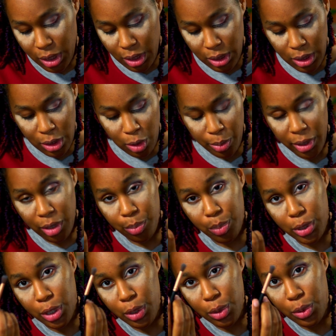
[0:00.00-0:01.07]
little bit of
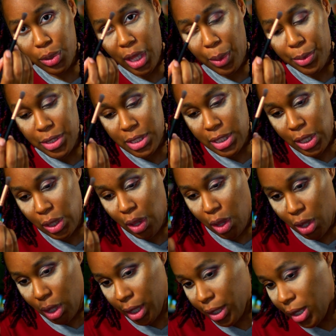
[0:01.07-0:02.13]
blue that was still
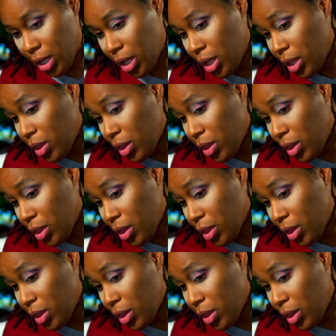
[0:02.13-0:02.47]
on